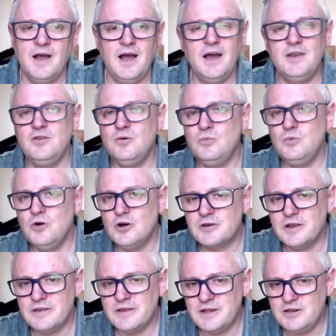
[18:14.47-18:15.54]
and the
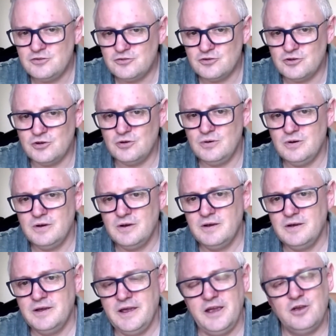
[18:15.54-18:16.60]
work that they do,
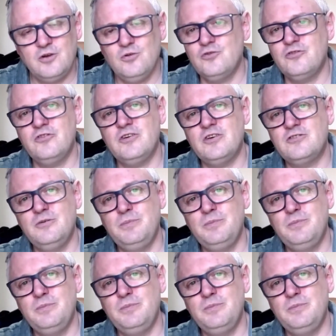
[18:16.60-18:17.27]
it causes us